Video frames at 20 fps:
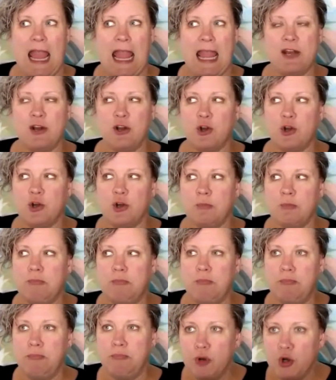And her
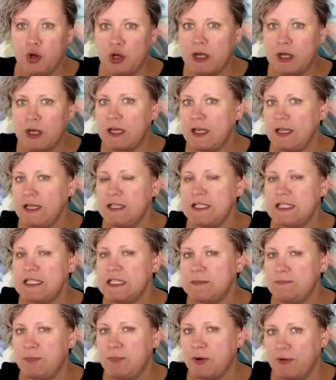book
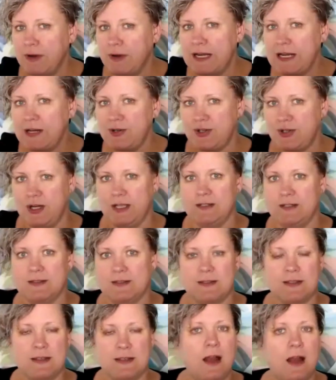
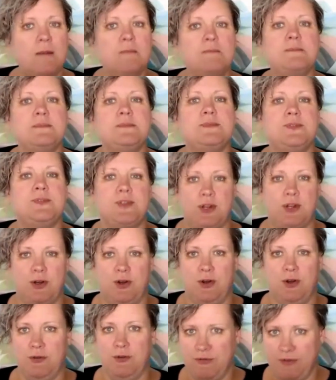inspirations come to
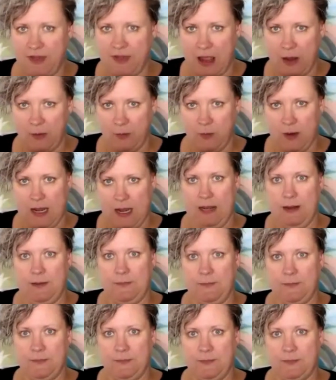her that way,
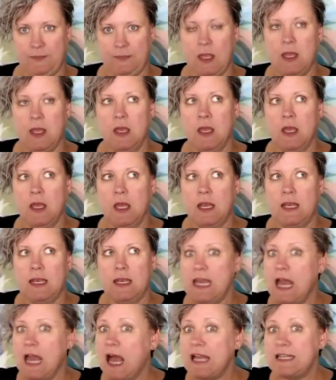
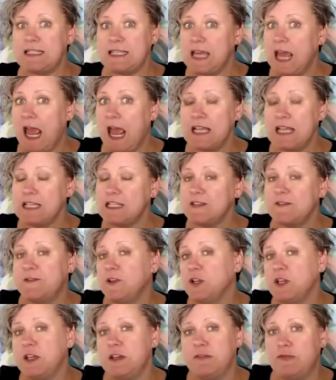not as
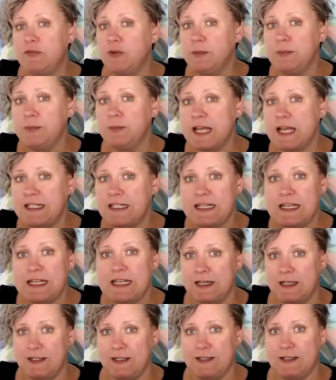fully formed
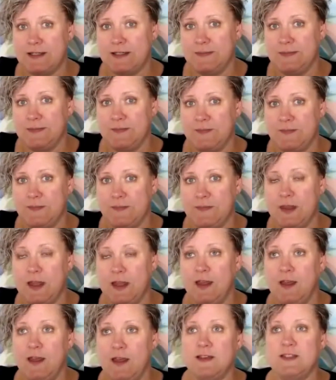ideas.
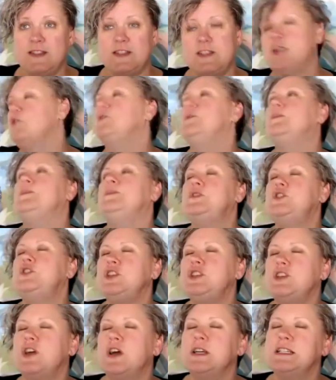So
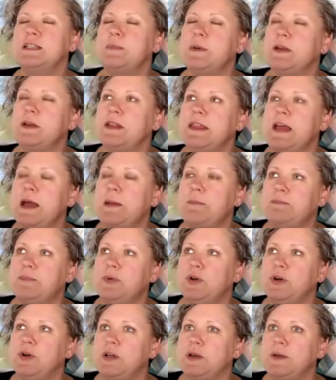she talks about in that
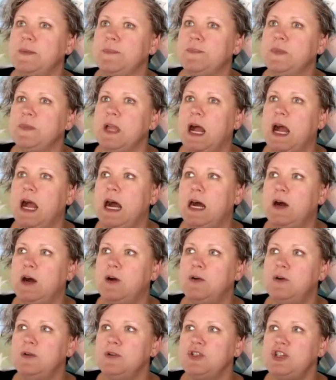book
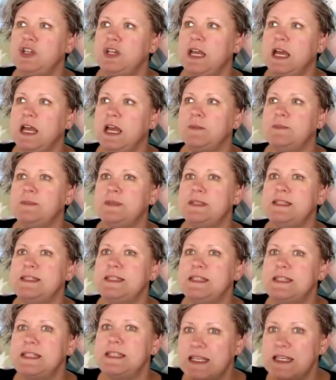how she got
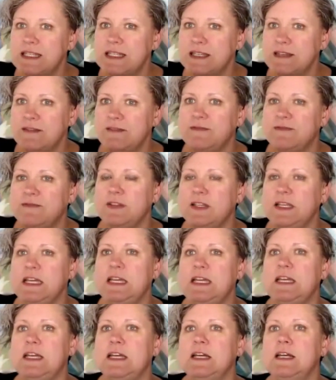
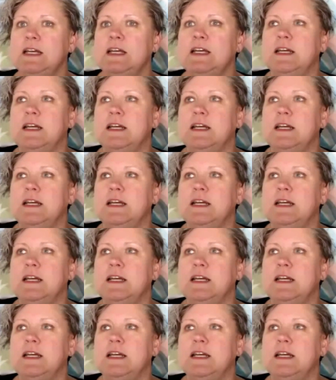obsessively